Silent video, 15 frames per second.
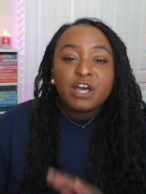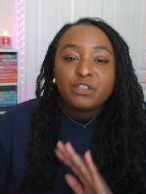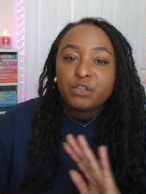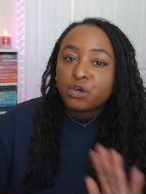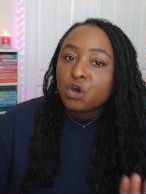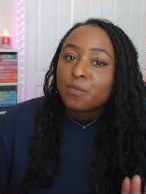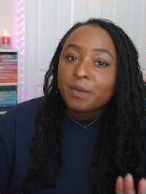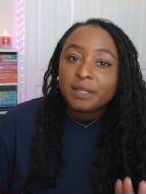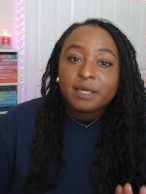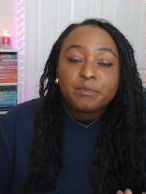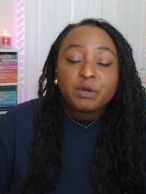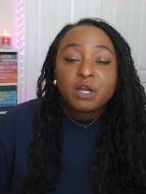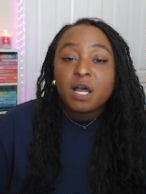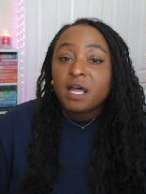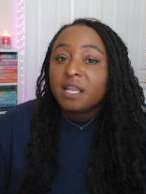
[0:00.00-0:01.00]
The Kobo
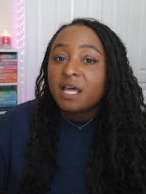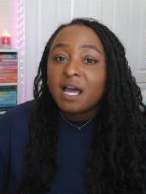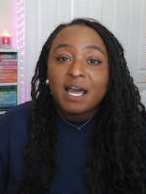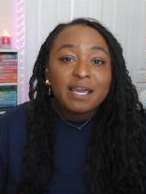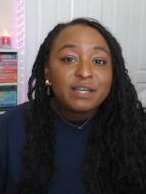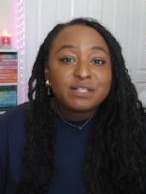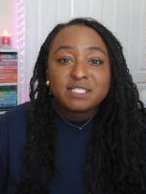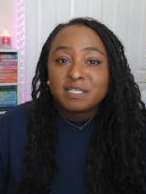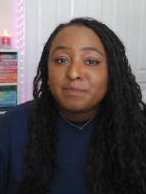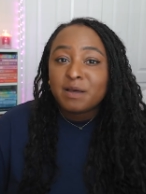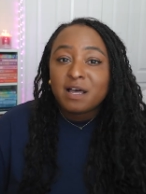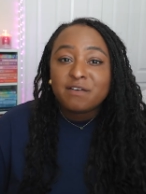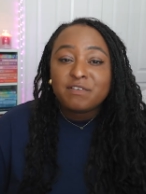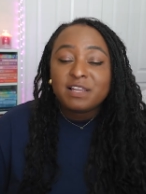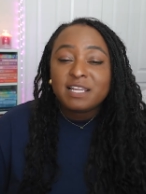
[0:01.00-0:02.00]
Libra Colour, I could see
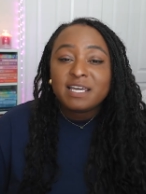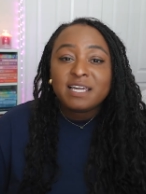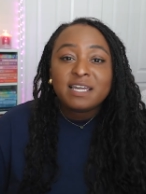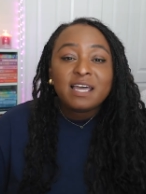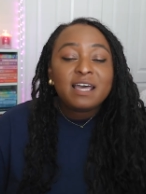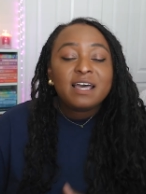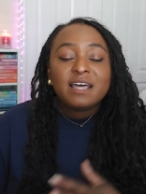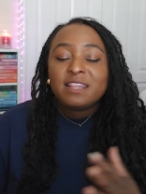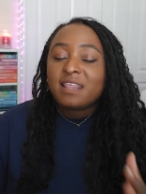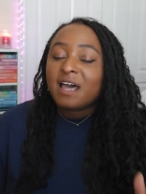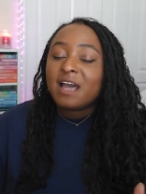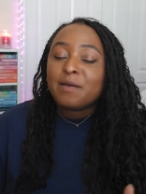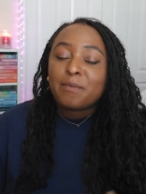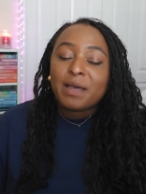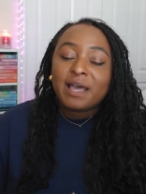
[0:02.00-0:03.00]
perfectly. The
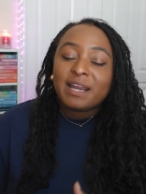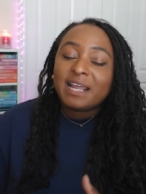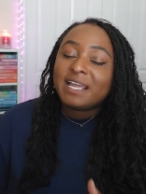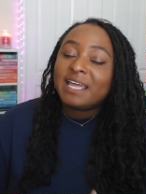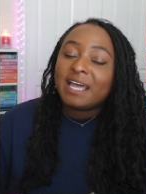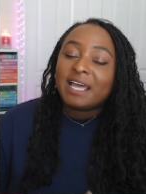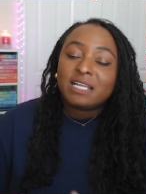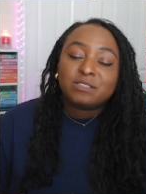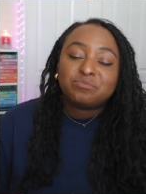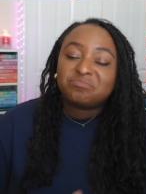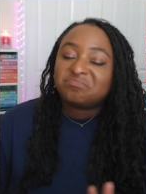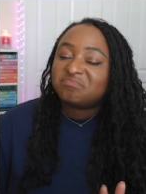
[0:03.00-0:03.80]
iPad, again,